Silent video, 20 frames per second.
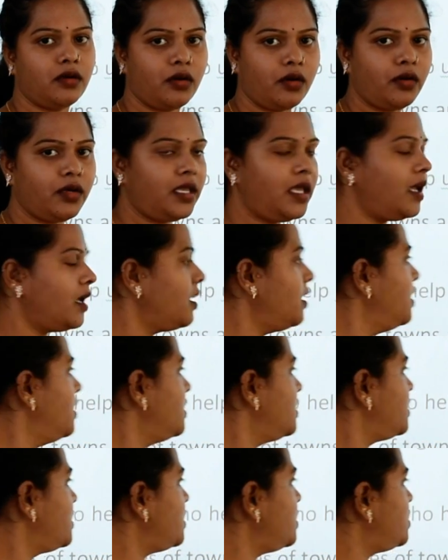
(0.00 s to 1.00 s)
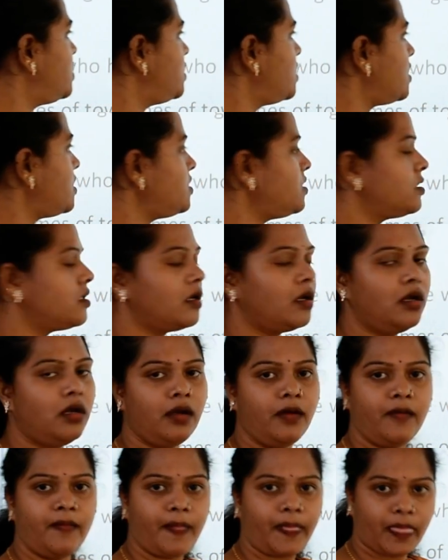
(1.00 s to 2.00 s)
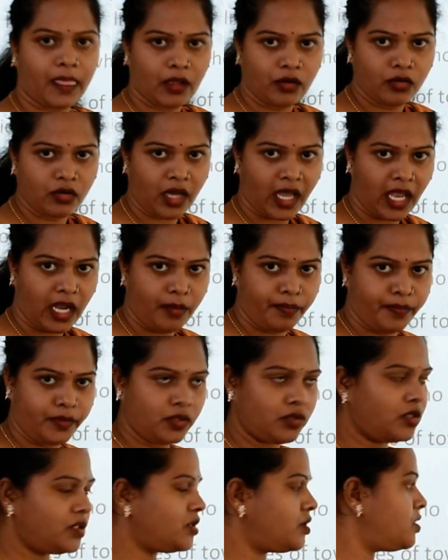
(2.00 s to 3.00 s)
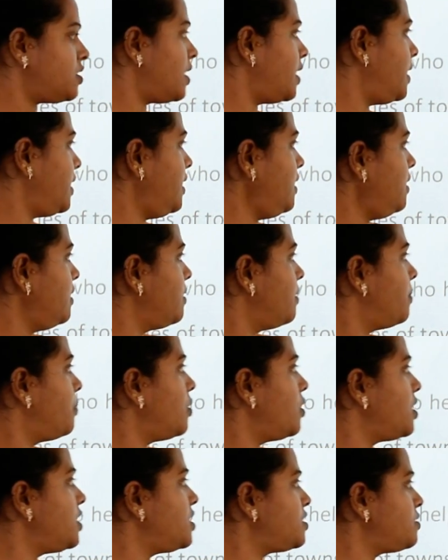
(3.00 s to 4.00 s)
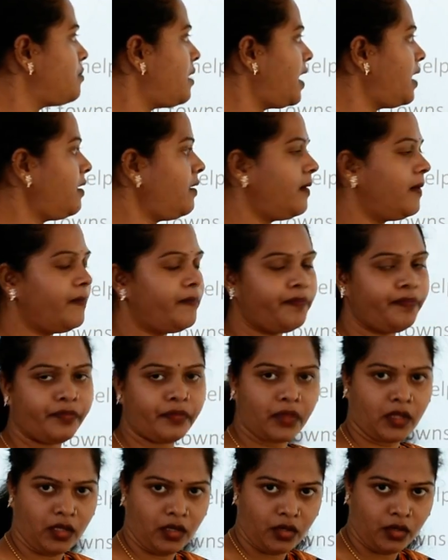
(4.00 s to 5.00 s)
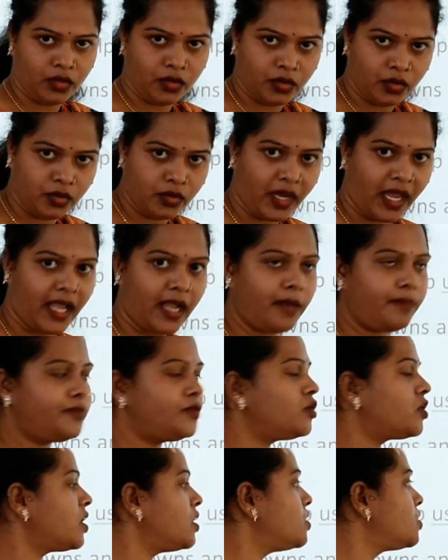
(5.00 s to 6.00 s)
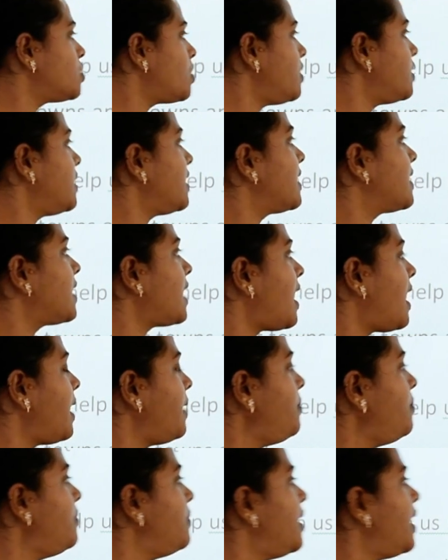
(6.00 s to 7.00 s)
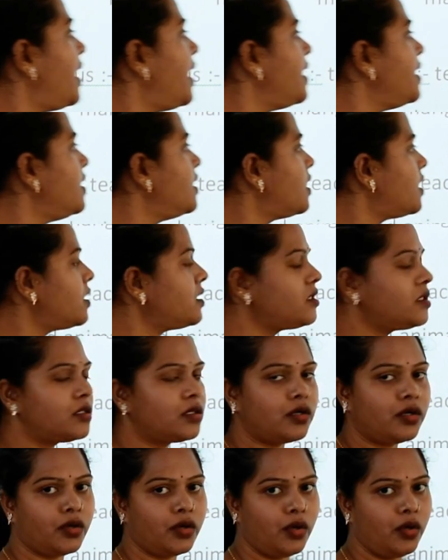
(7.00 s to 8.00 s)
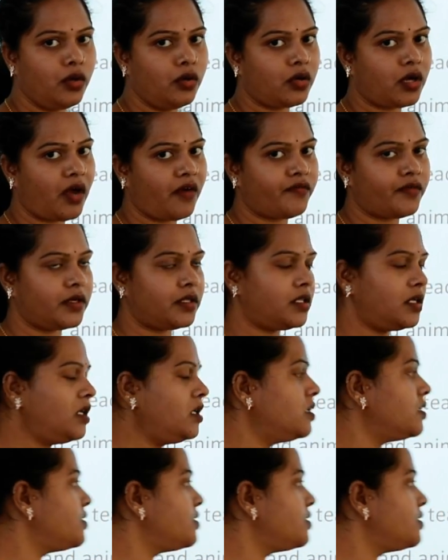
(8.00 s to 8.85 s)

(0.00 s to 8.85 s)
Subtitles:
Okay, teachers who help you in study, policemen who help to control the crime, and nurse who look after the